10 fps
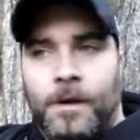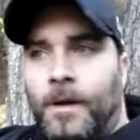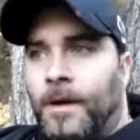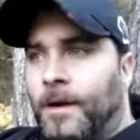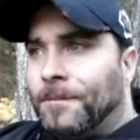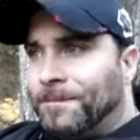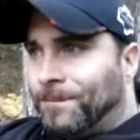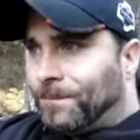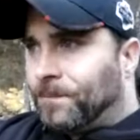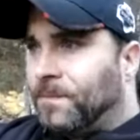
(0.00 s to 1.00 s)

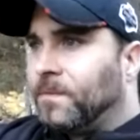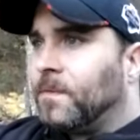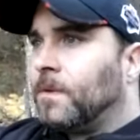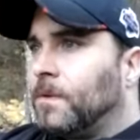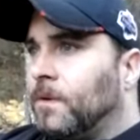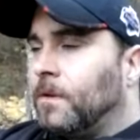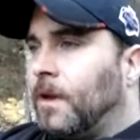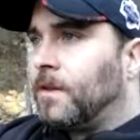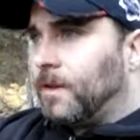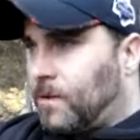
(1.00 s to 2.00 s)

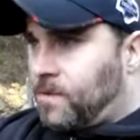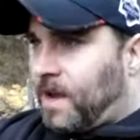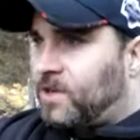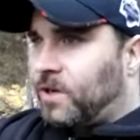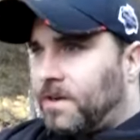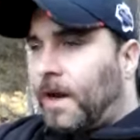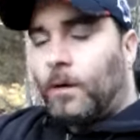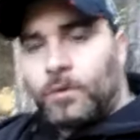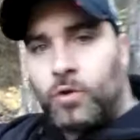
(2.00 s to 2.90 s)
There was actually a narrow